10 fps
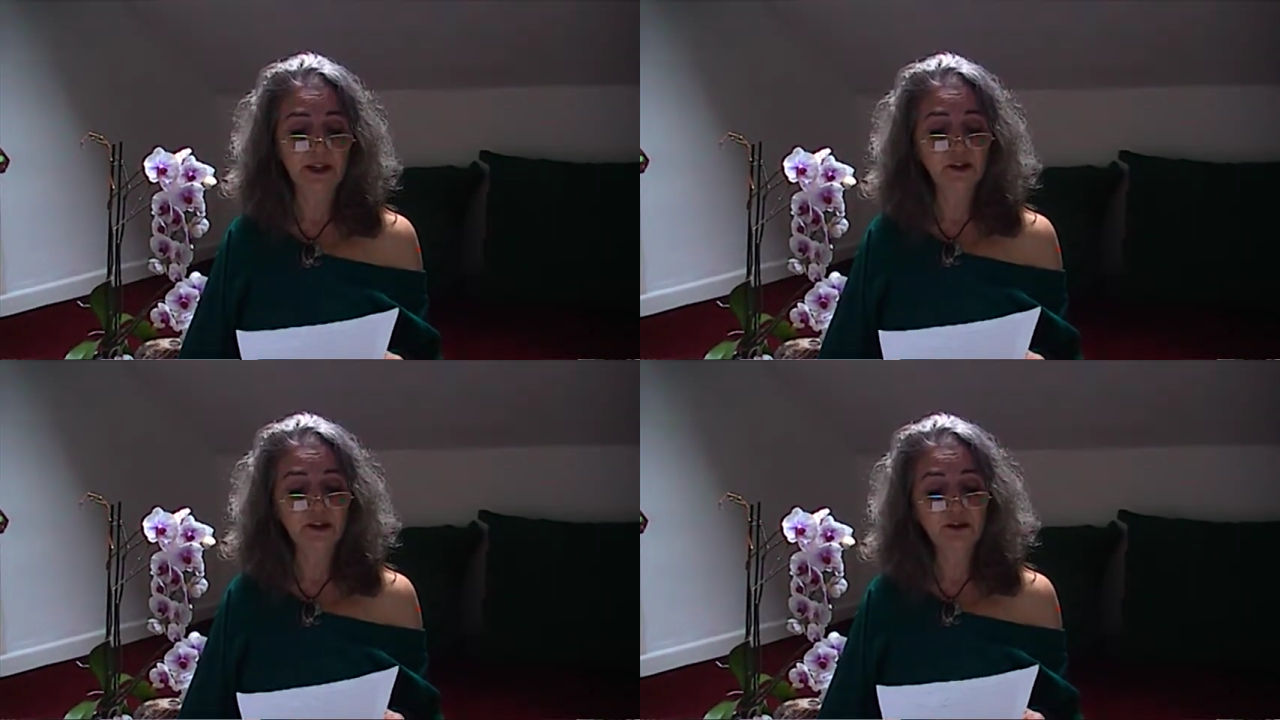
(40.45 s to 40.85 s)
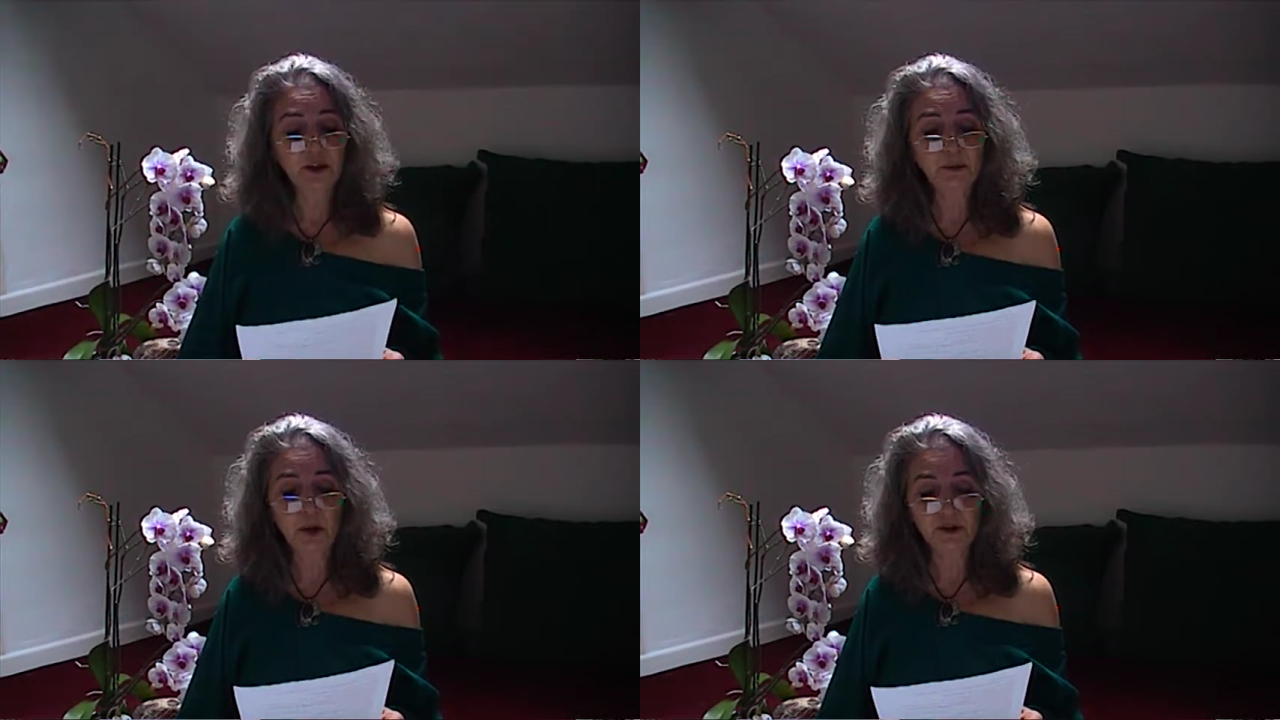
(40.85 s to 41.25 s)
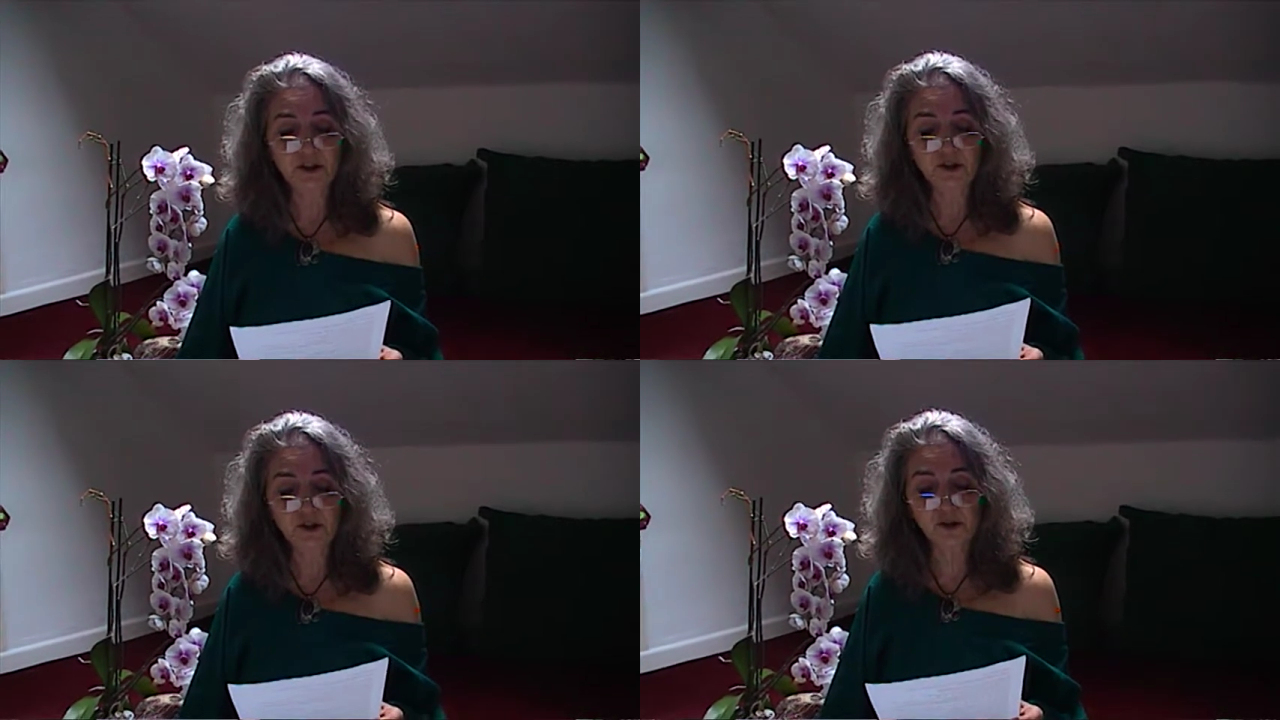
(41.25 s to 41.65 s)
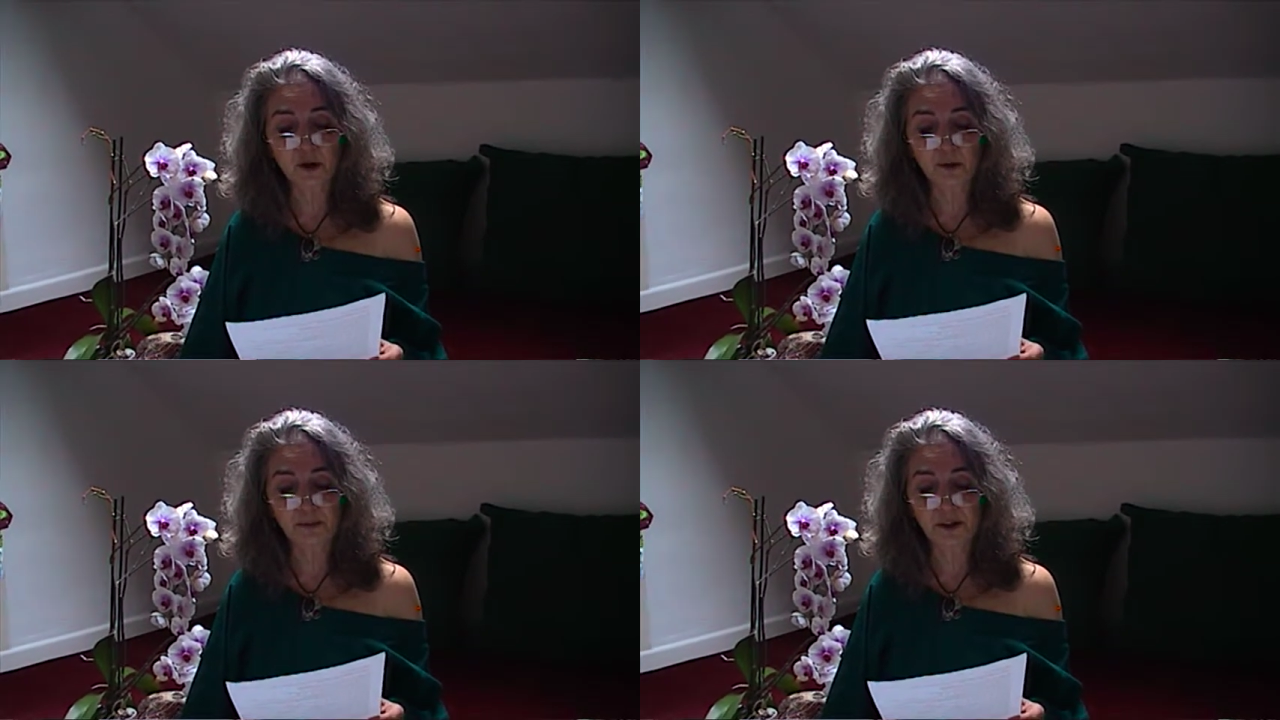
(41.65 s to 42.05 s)
Sniffing politicians'
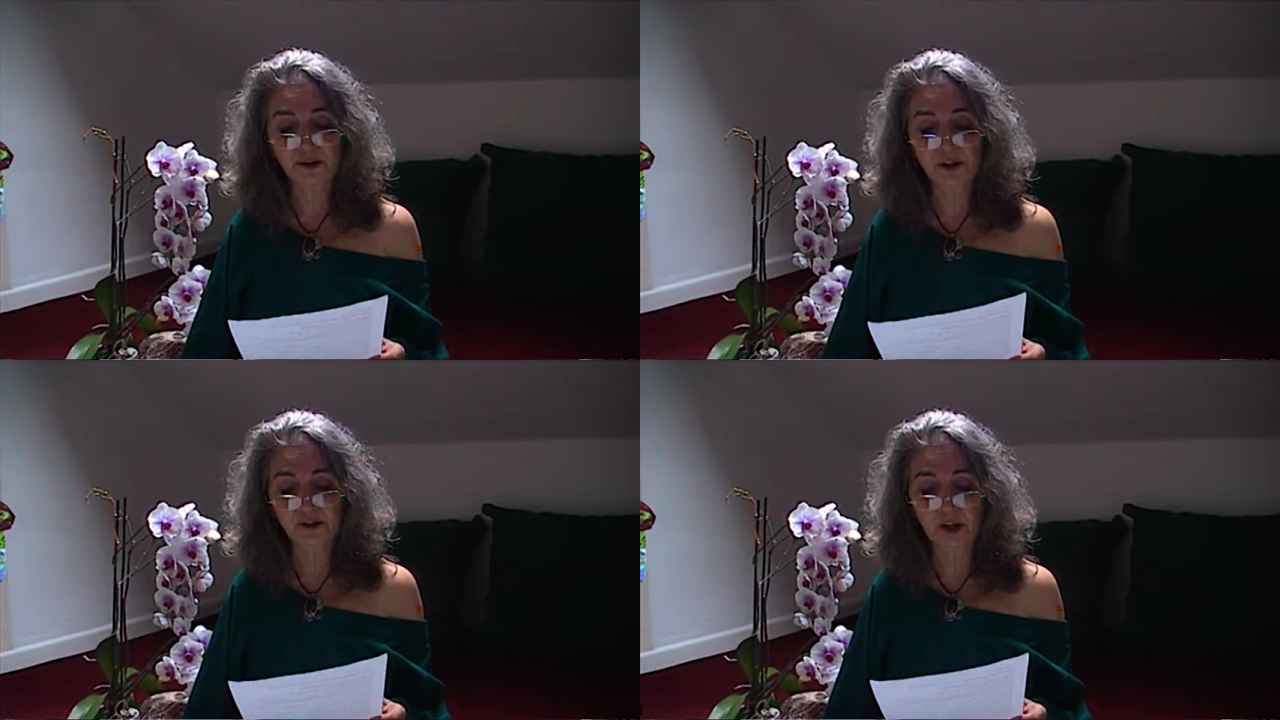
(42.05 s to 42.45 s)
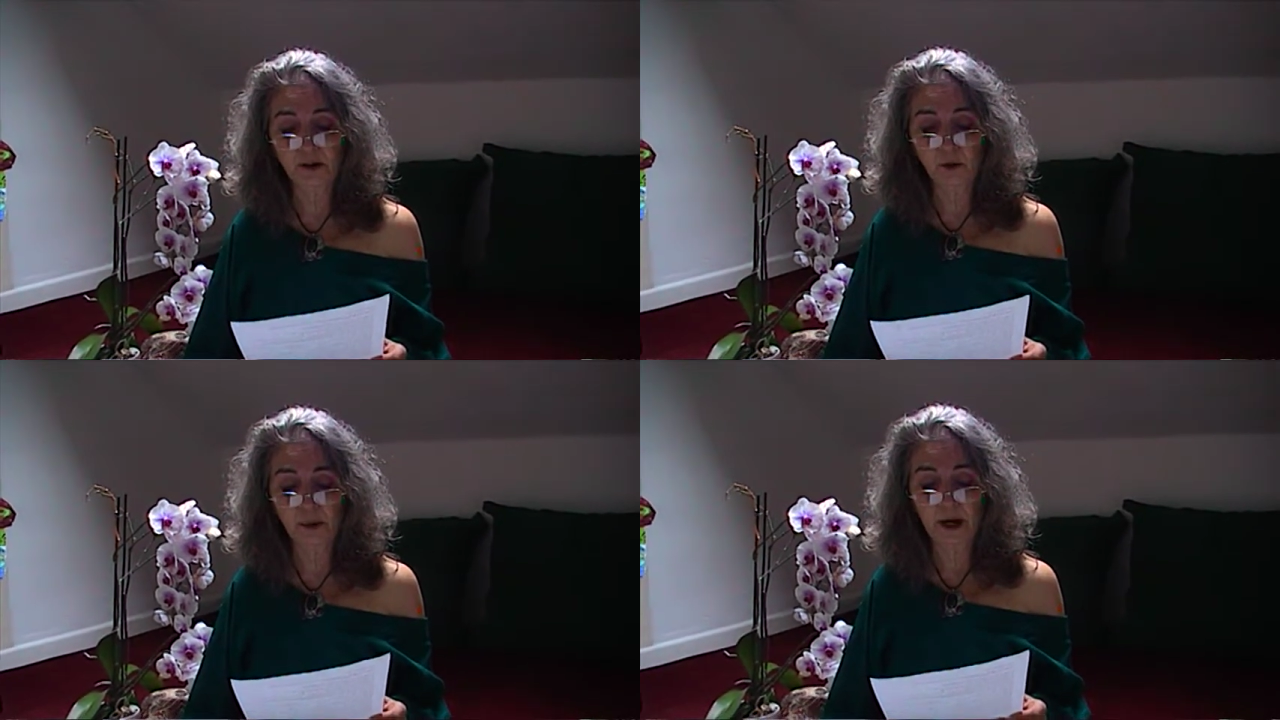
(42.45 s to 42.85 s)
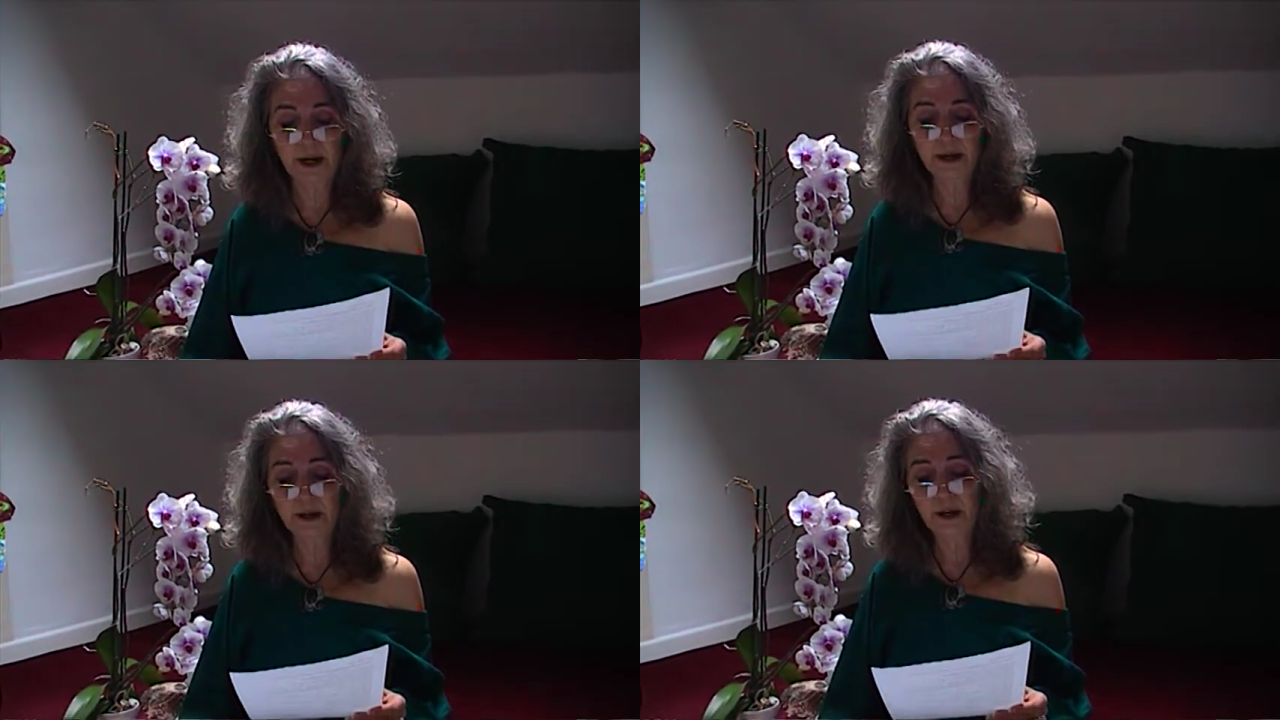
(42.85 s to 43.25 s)
armpits as they go by,